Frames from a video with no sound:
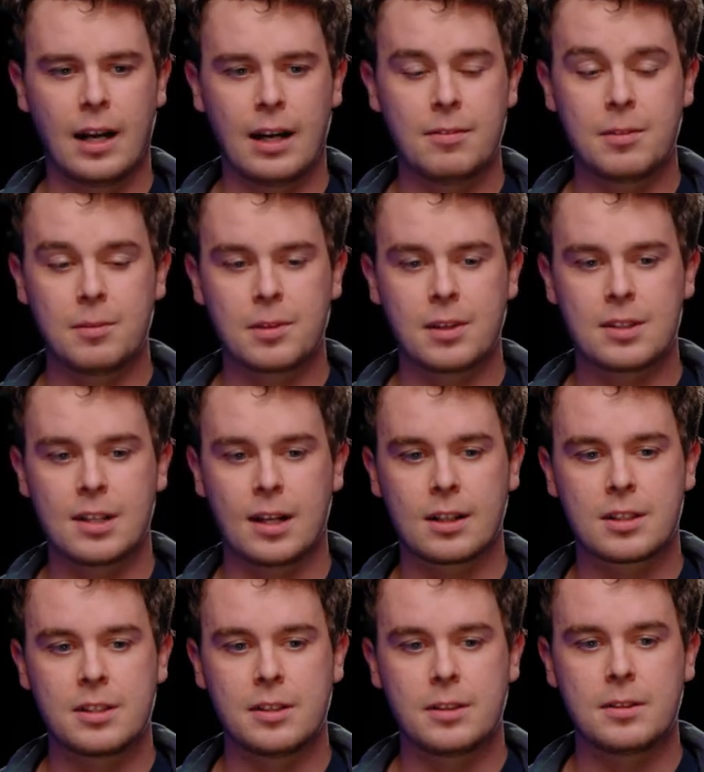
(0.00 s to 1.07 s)
have anyone to
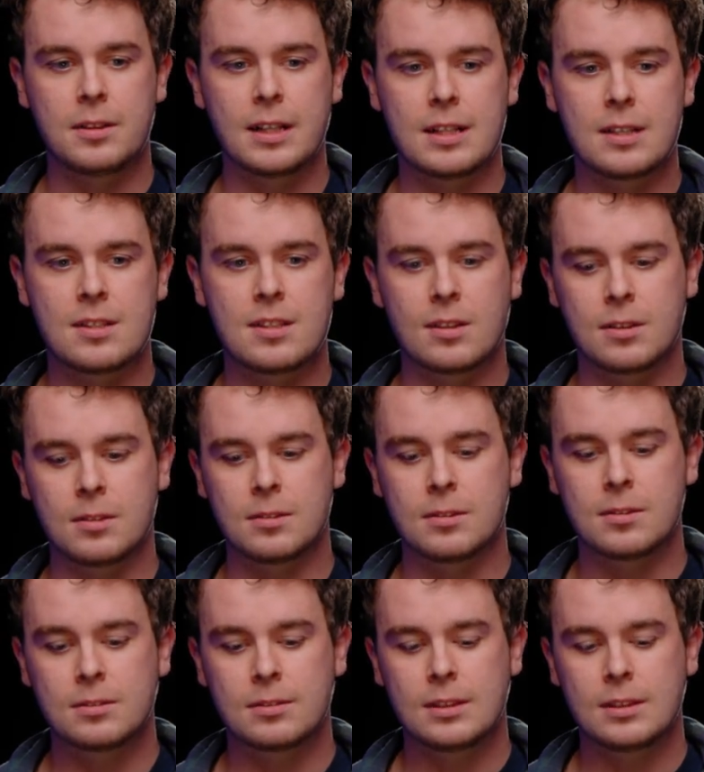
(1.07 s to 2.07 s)
talk to, and so